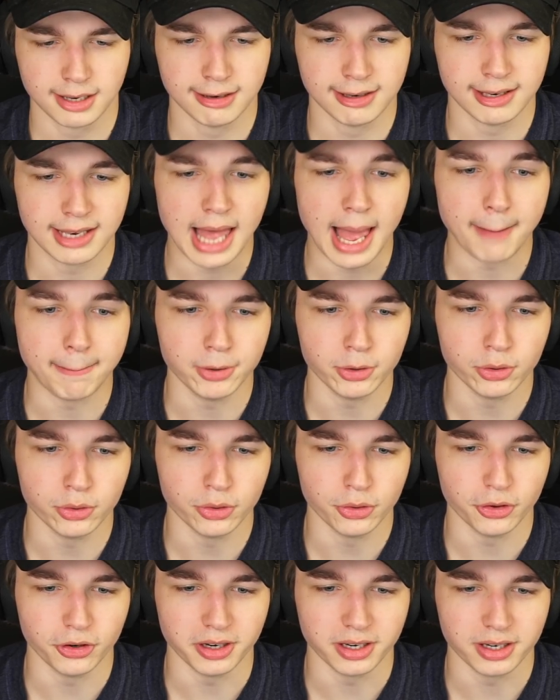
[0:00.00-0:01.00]

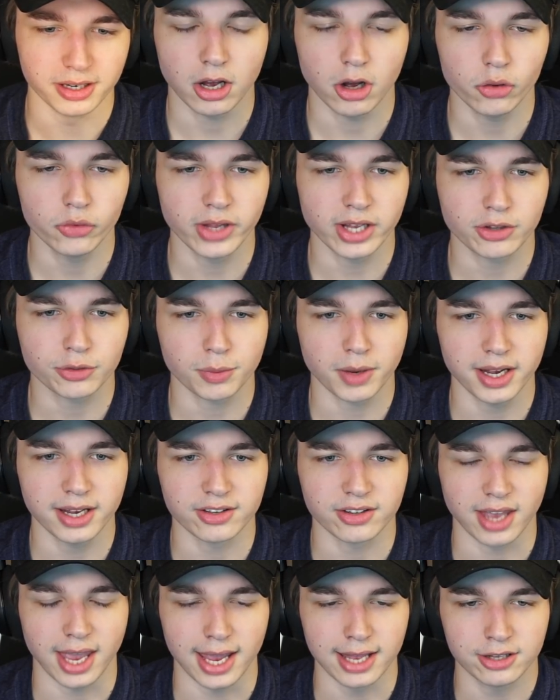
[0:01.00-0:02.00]
Laboon. Oh, that's why
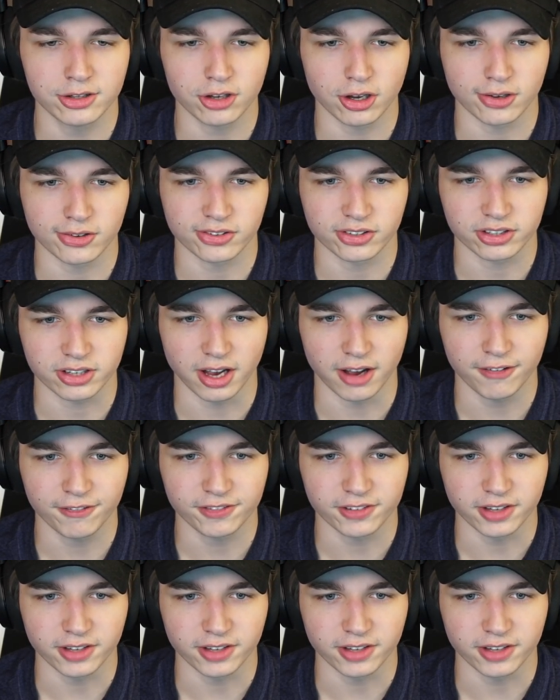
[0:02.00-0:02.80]
its head's all scuffed